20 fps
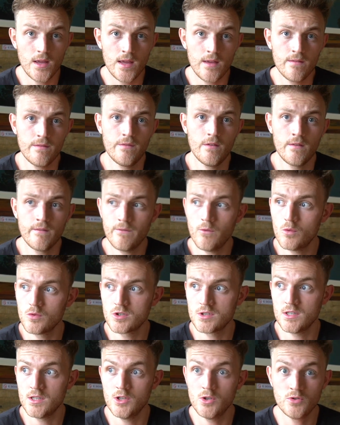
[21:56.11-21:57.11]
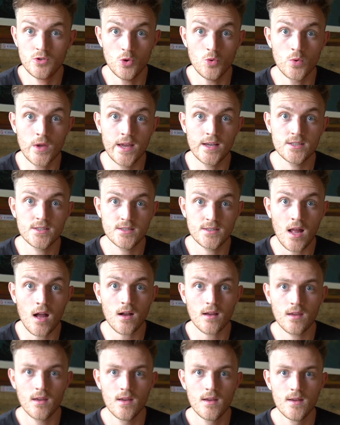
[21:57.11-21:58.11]
if unfortunately you do get
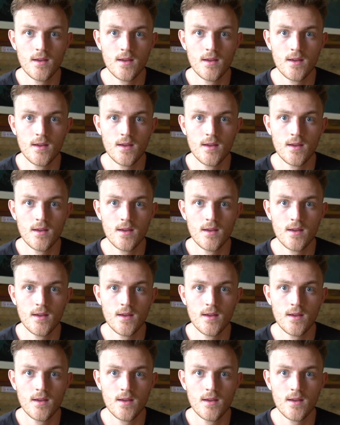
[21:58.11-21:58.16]
stuck,